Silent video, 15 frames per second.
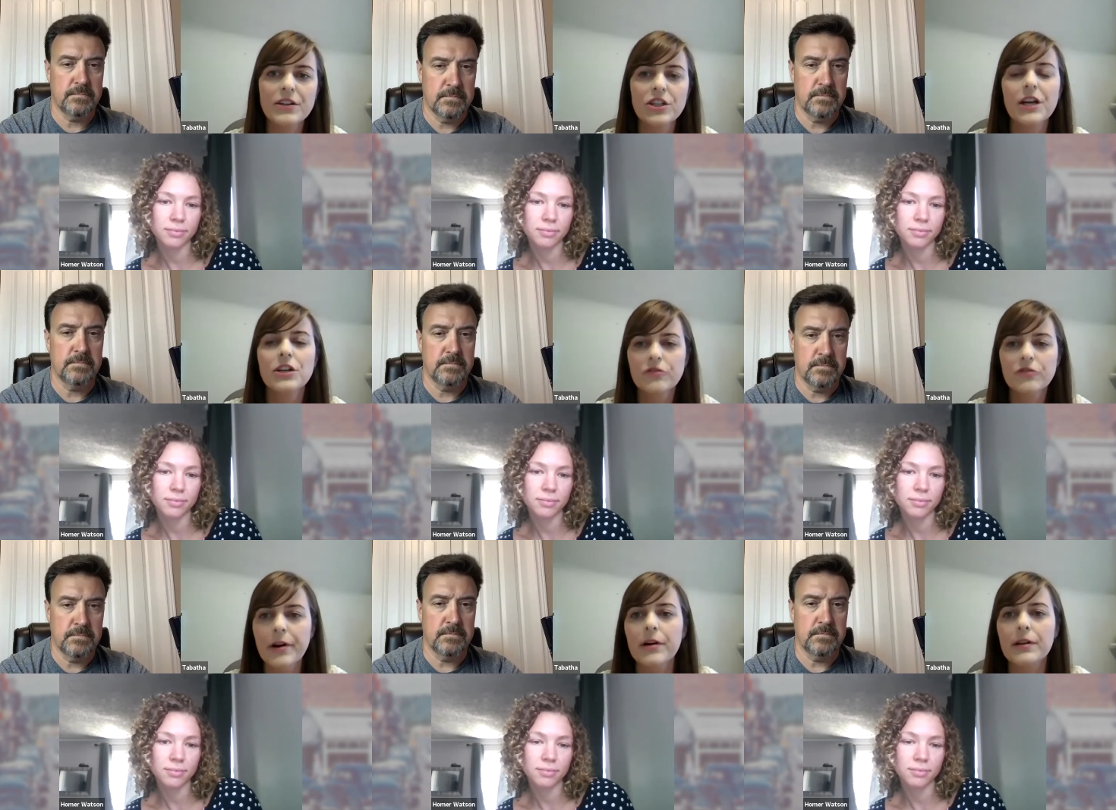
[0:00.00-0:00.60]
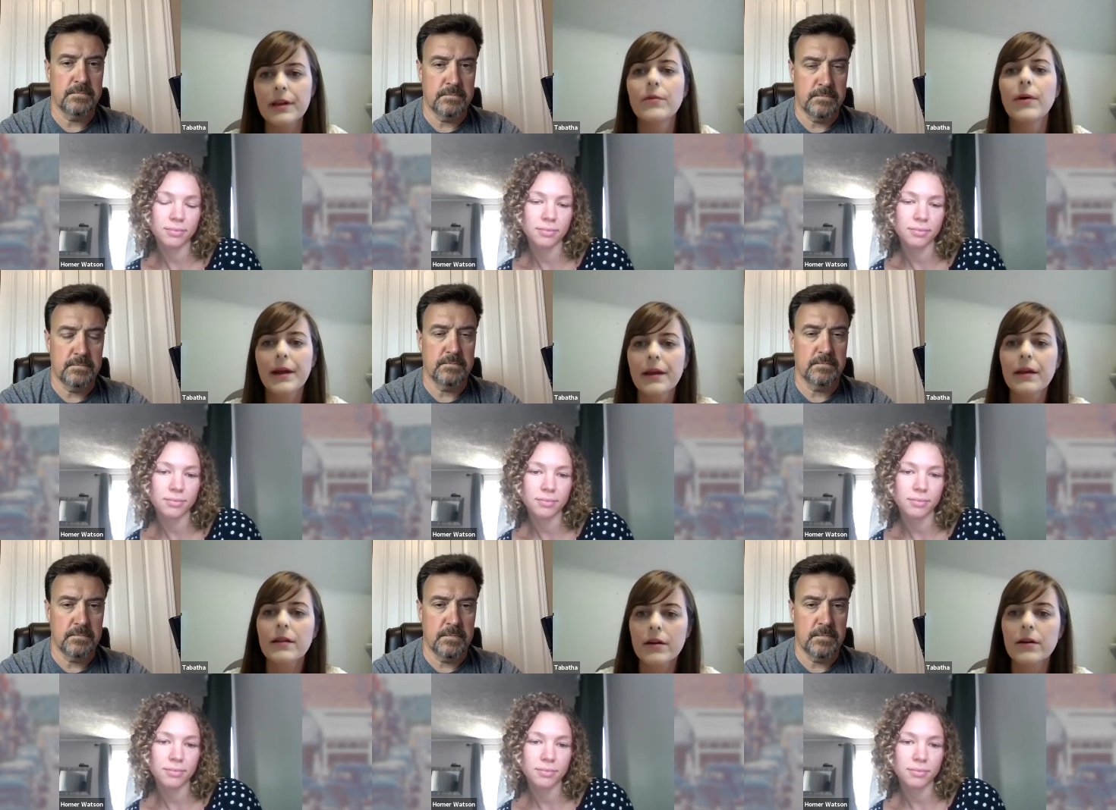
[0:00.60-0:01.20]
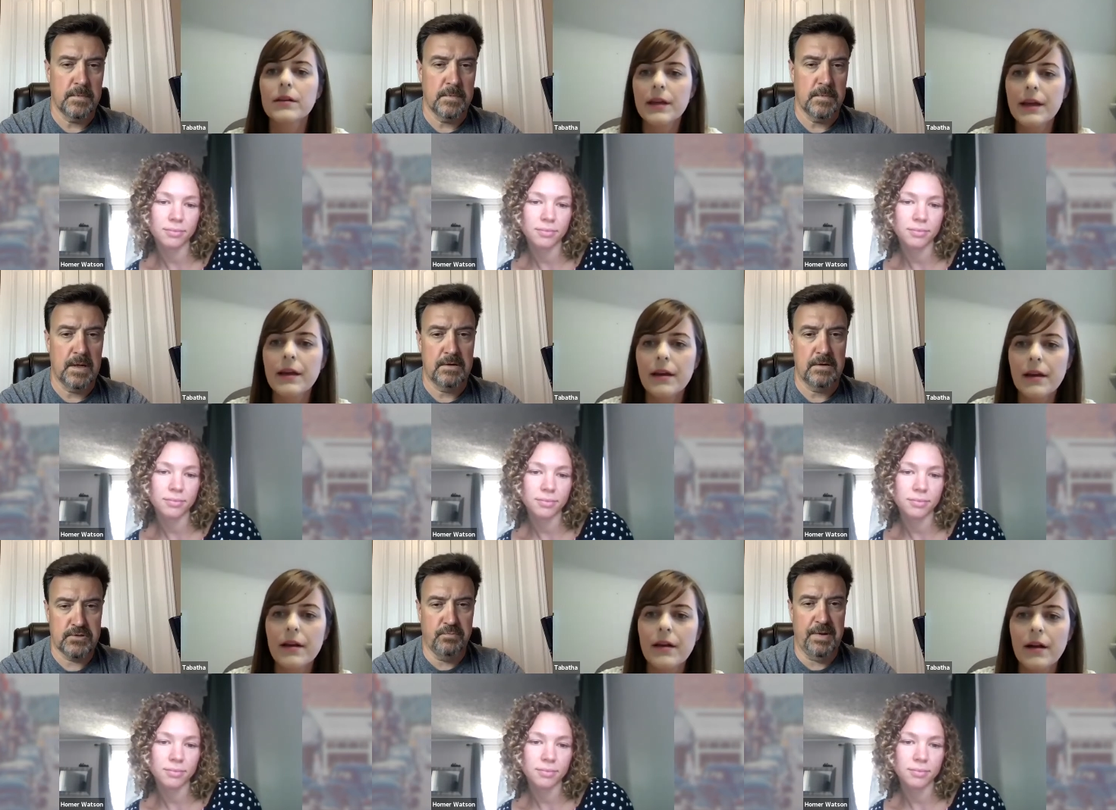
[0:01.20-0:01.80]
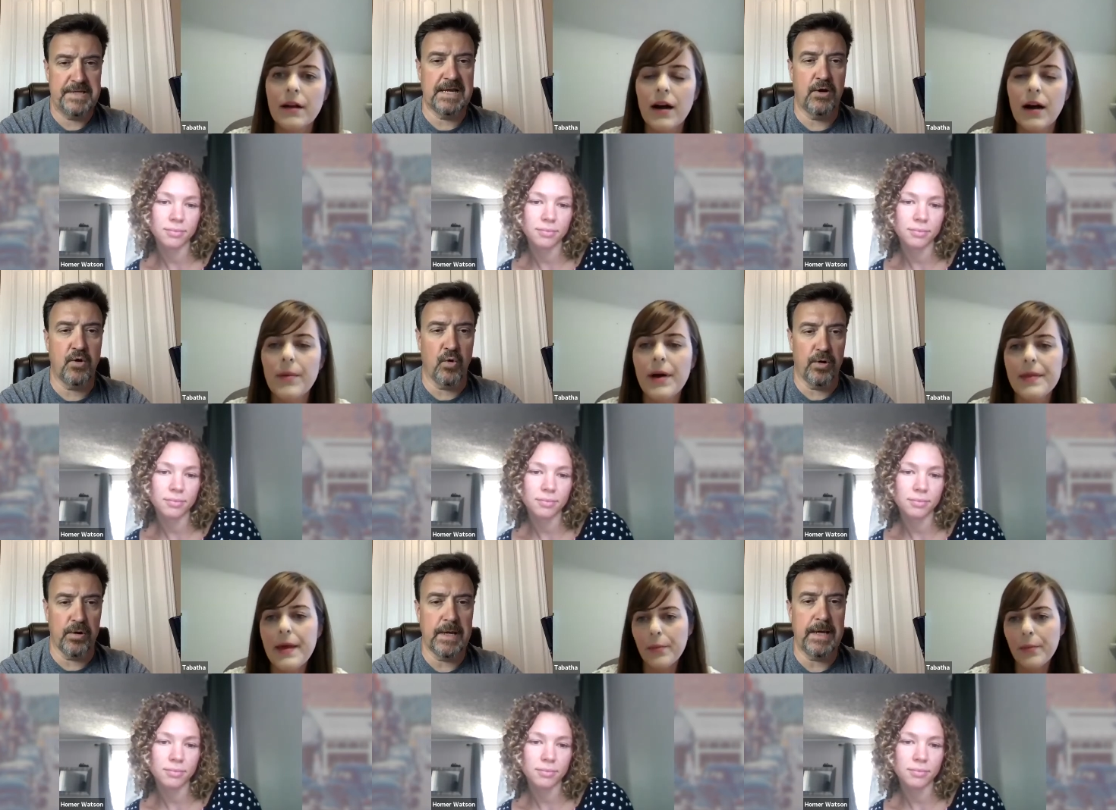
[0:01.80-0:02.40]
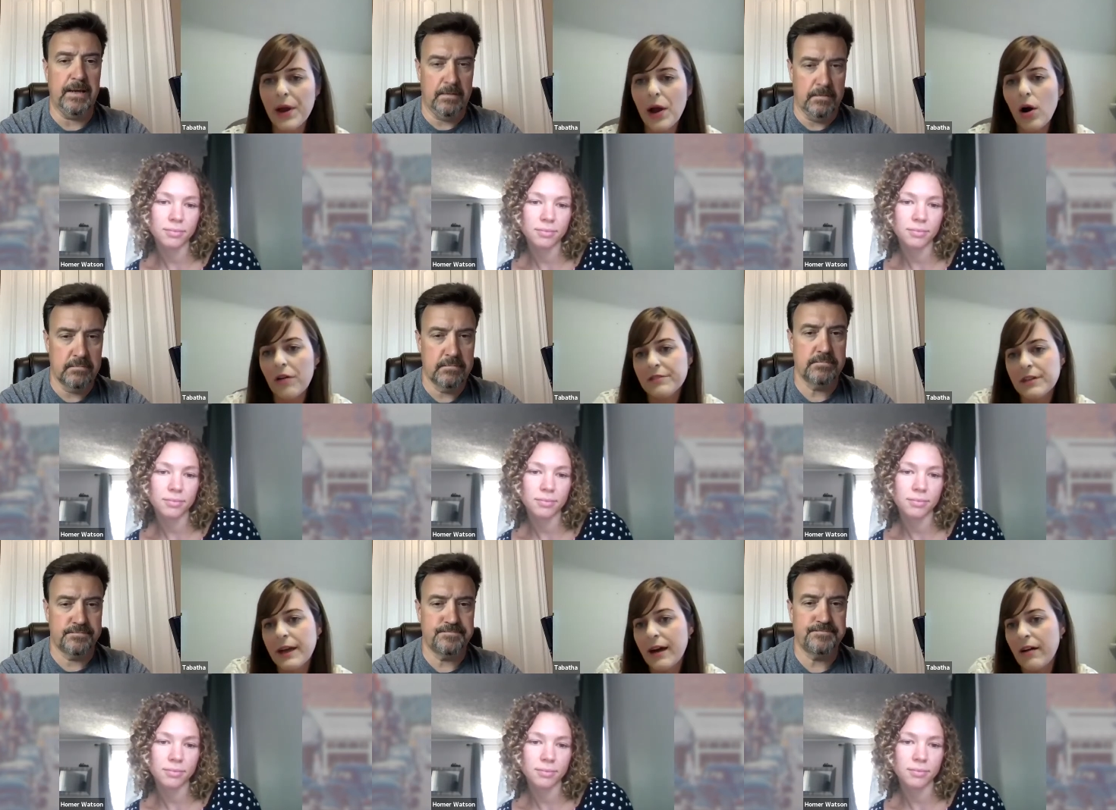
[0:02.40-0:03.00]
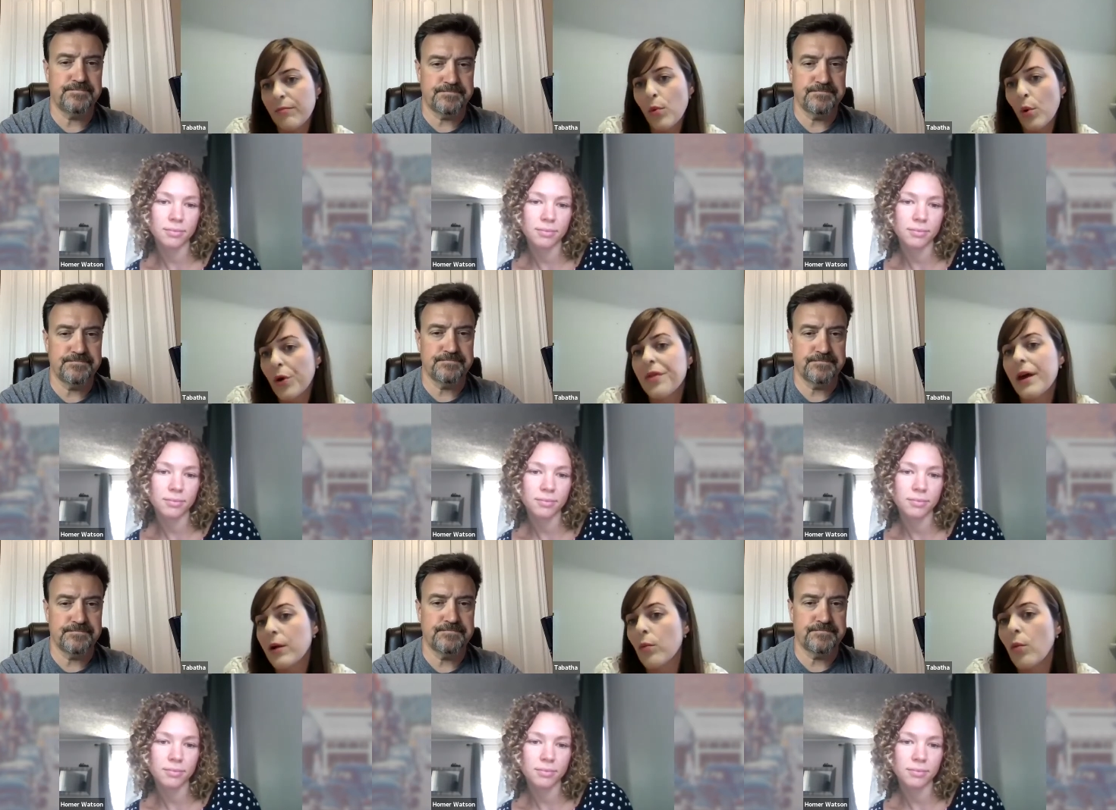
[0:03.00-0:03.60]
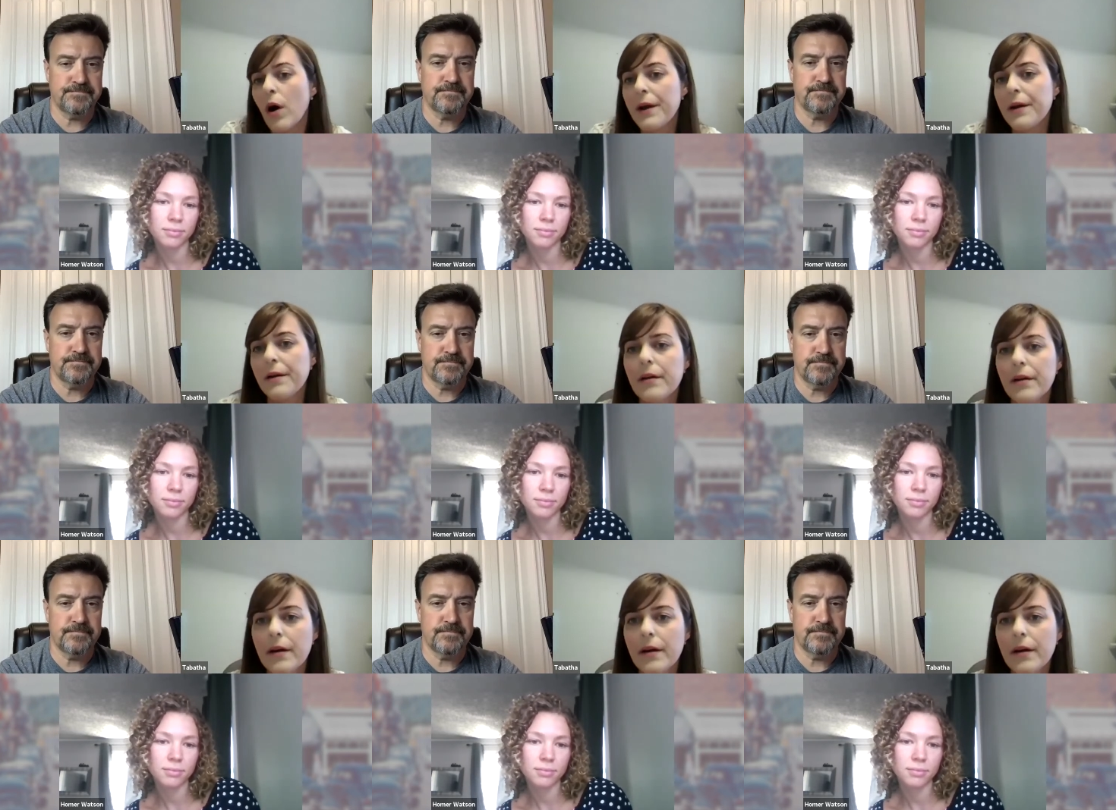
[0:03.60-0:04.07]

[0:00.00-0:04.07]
Speaker 1: change fairly regularly. Um, and then we often have more than one